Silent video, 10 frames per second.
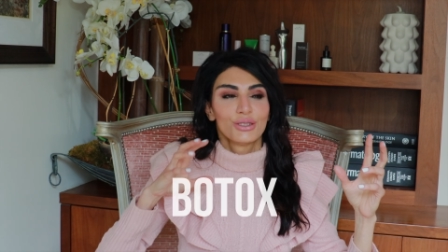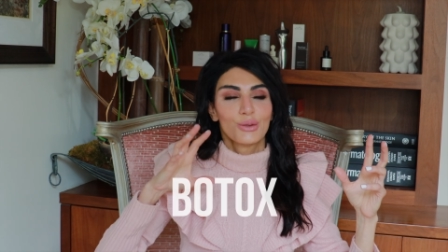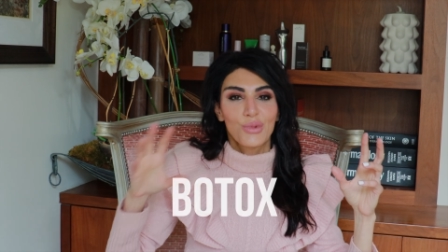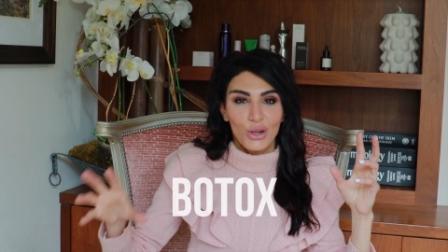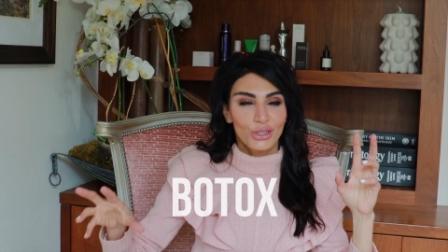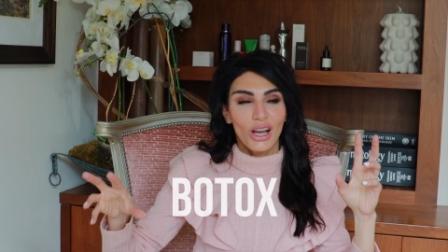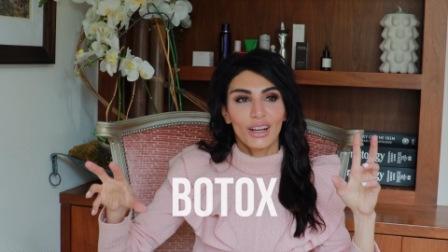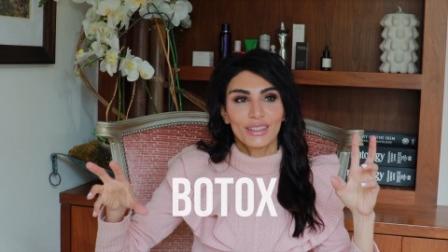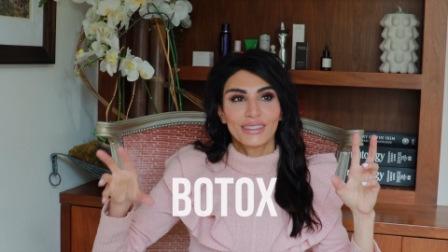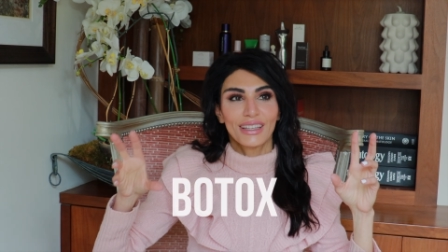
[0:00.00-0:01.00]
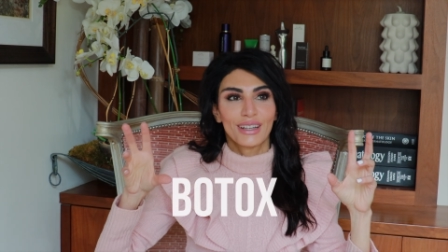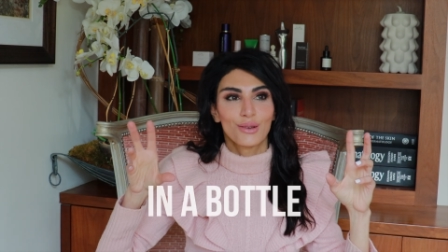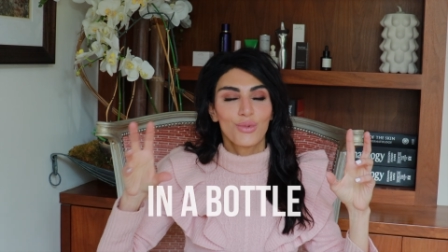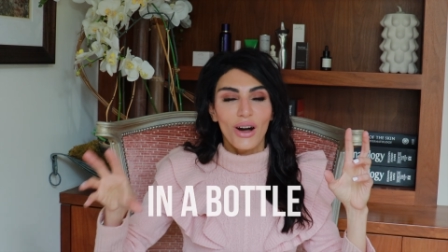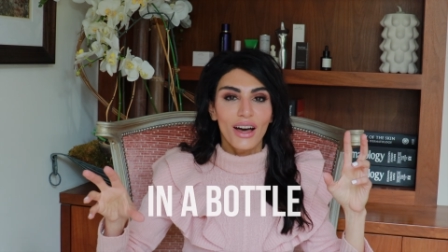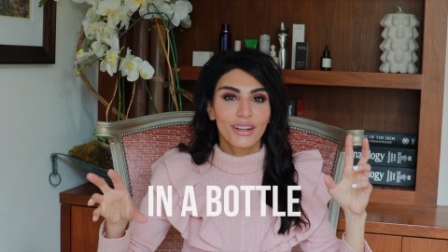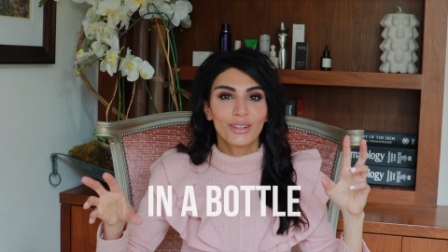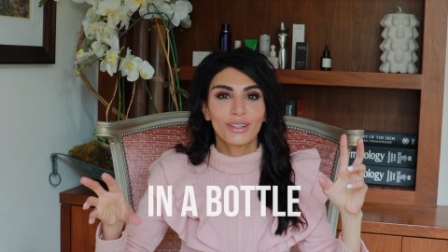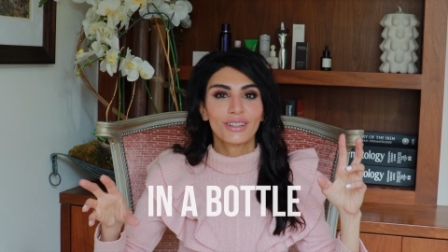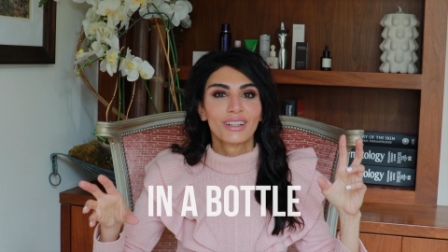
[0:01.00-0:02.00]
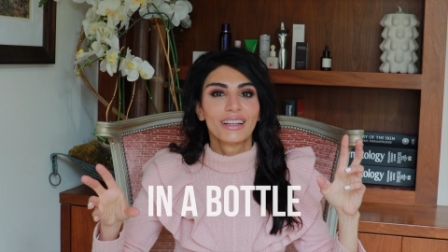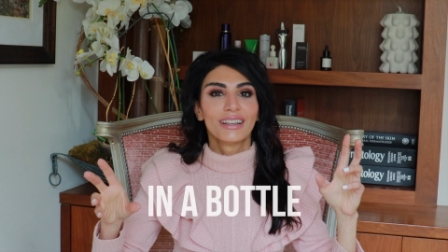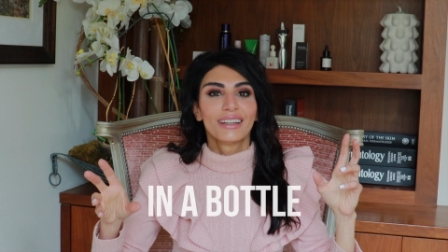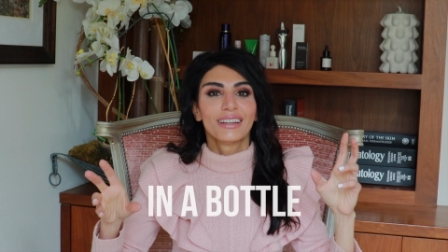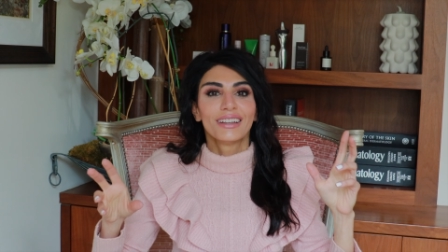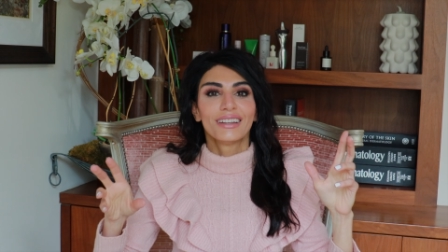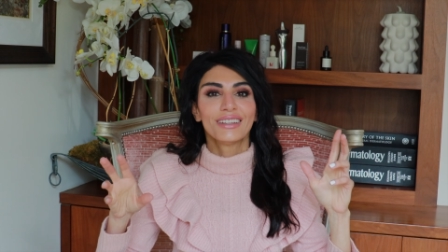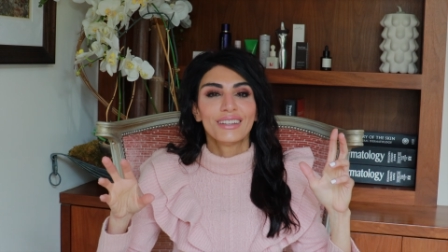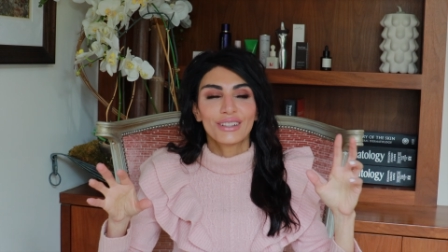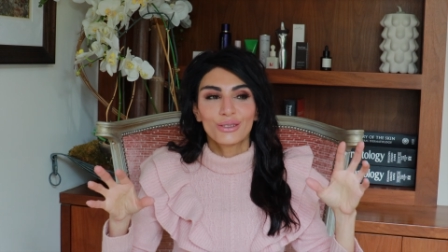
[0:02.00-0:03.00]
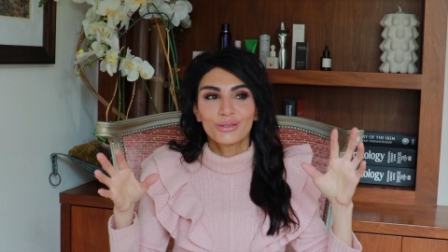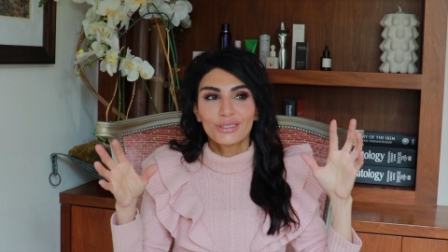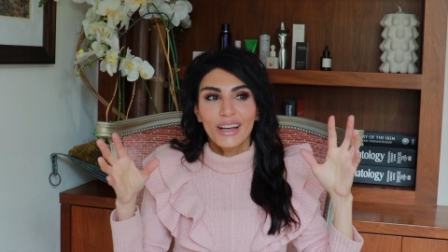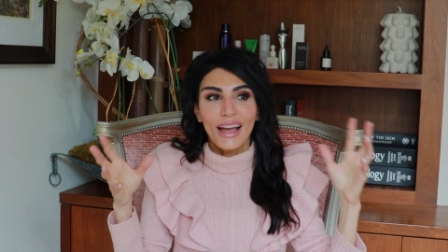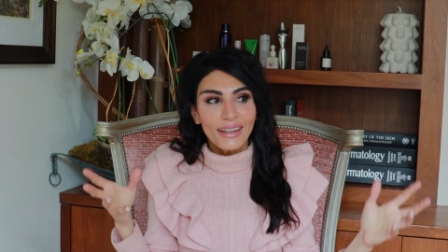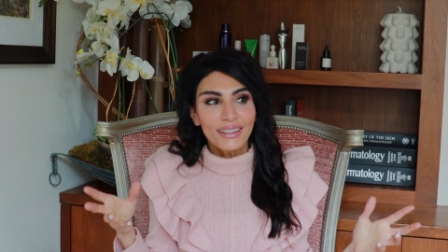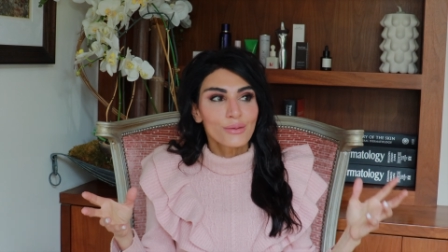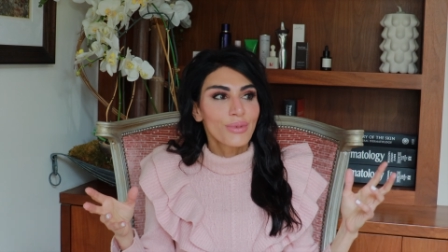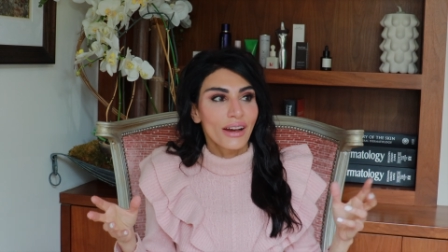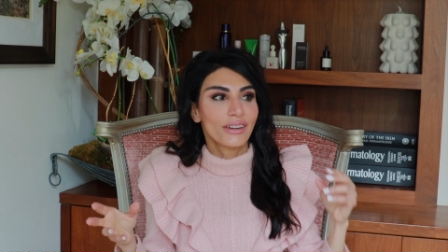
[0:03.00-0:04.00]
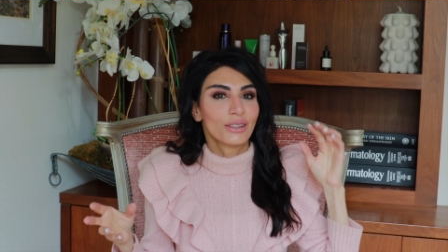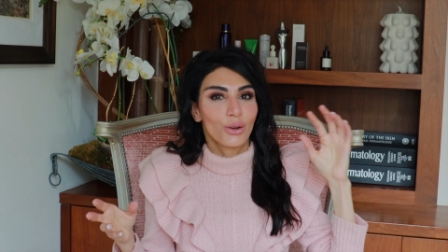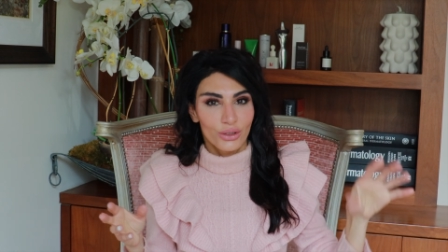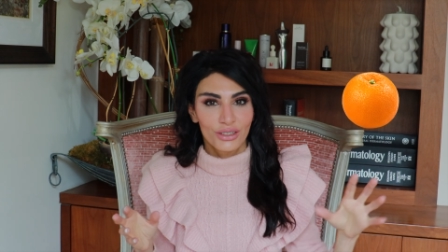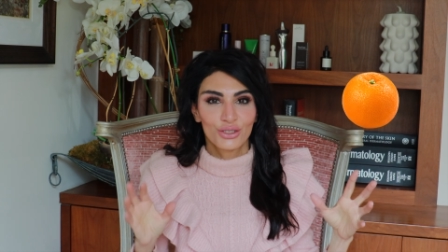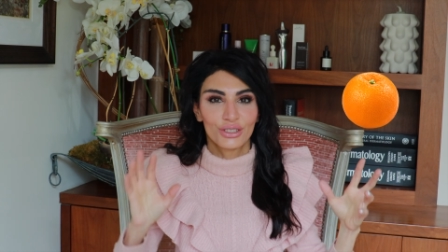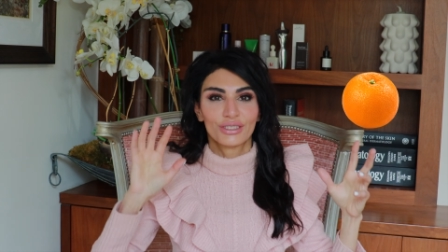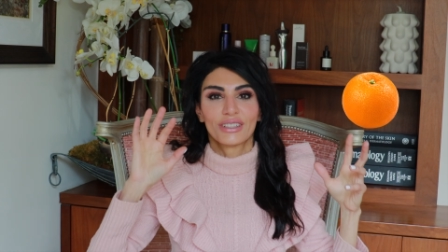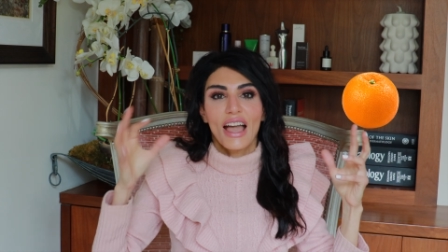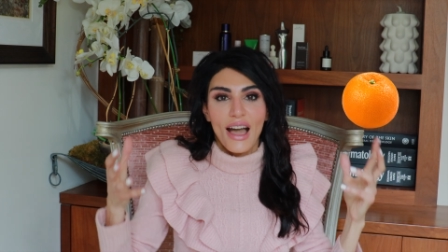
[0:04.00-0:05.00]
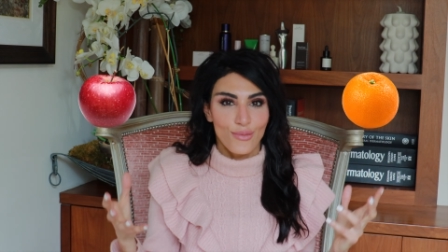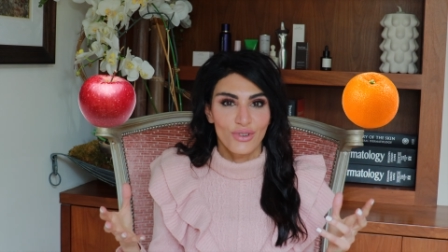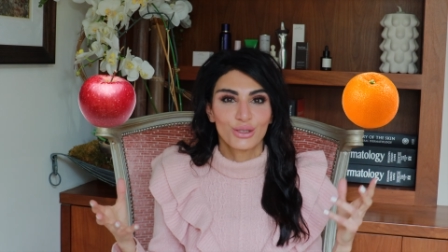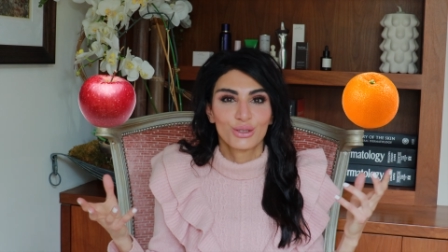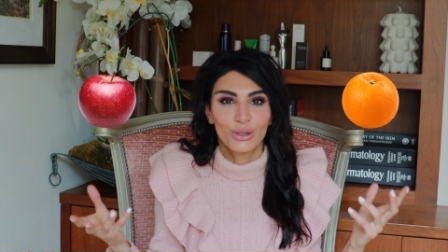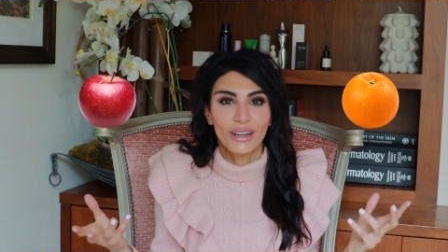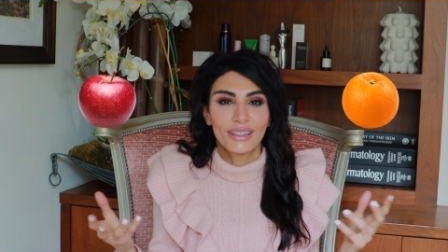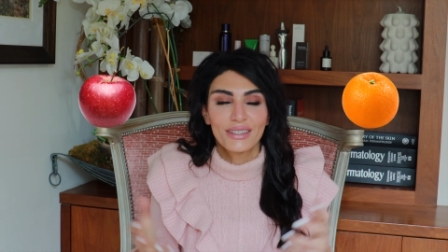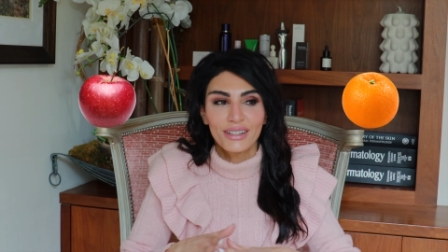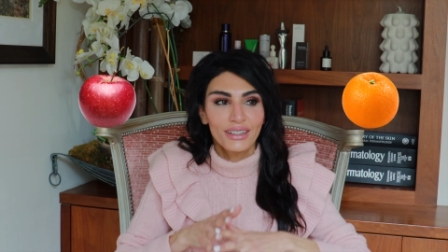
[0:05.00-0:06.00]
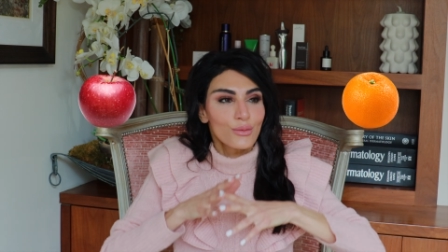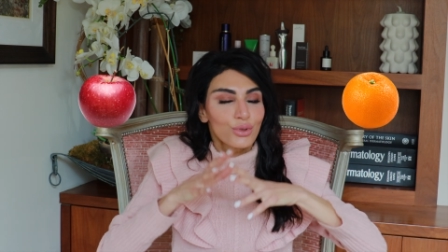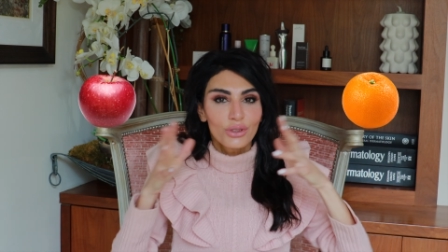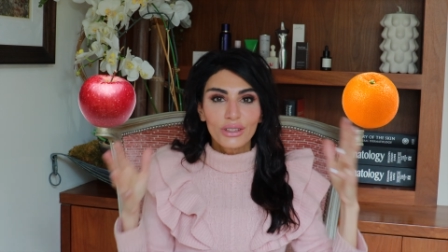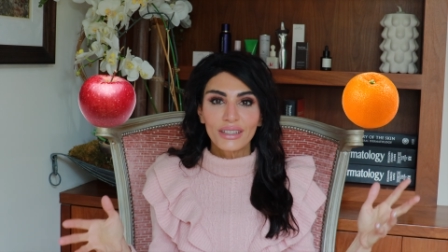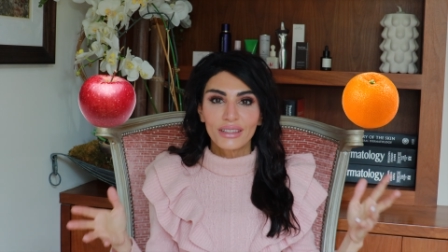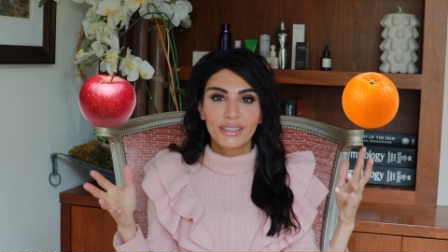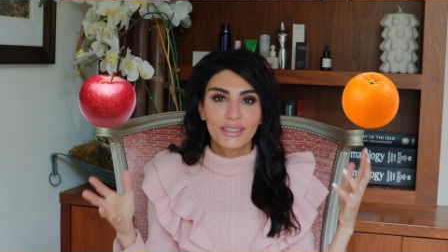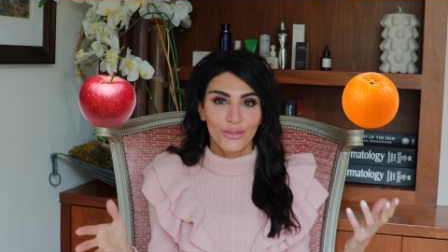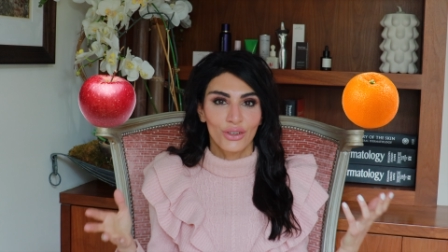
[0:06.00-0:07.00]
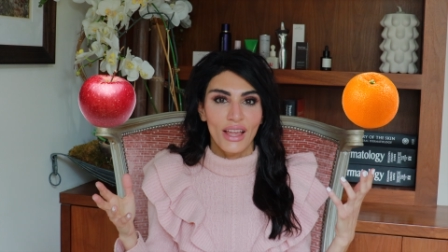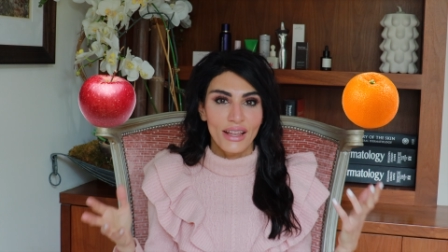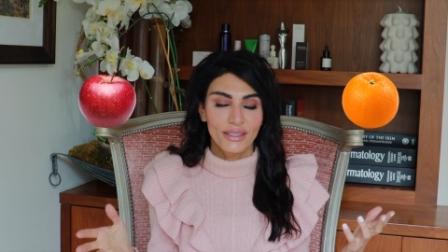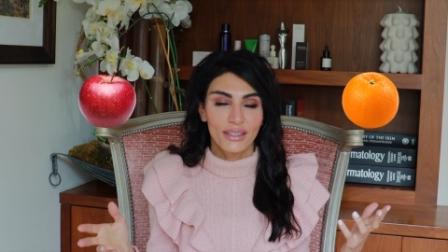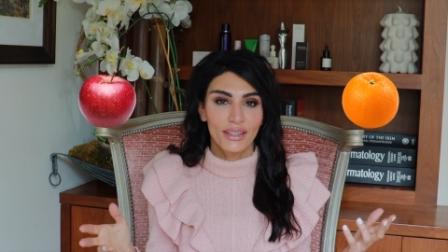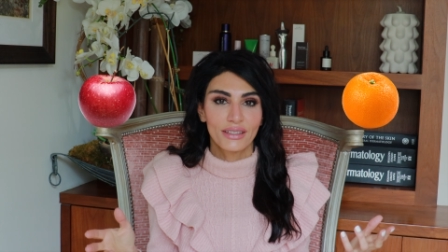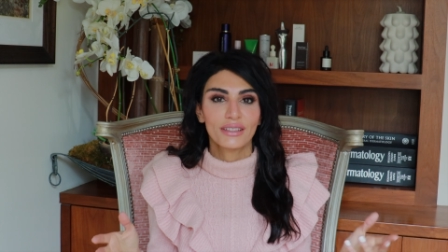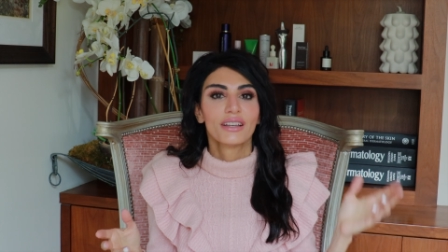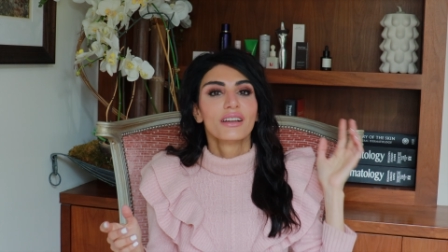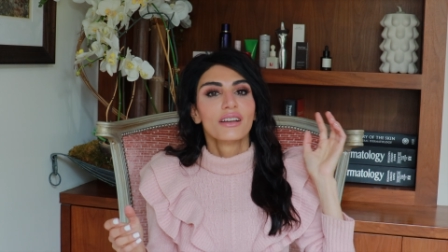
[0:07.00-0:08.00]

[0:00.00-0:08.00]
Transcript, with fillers: to Botox in a bottle, you're kind of comparing oranges to apples, right? Because they're completely different entities.